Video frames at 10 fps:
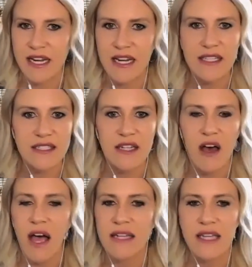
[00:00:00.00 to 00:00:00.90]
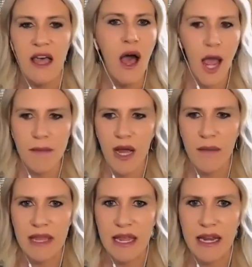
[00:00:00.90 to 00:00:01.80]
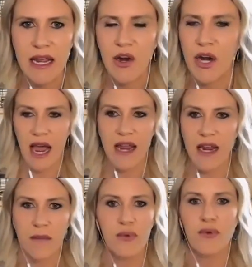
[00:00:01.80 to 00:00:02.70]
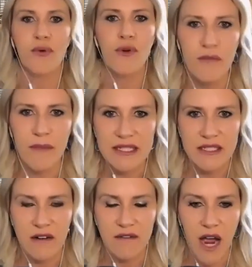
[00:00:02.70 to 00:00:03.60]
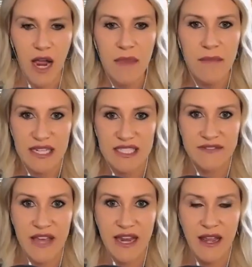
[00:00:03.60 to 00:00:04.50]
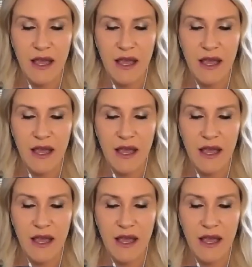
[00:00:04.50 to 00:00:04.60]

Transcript: It is not, I'm coming in here, I got to prove myself I'm the best fit,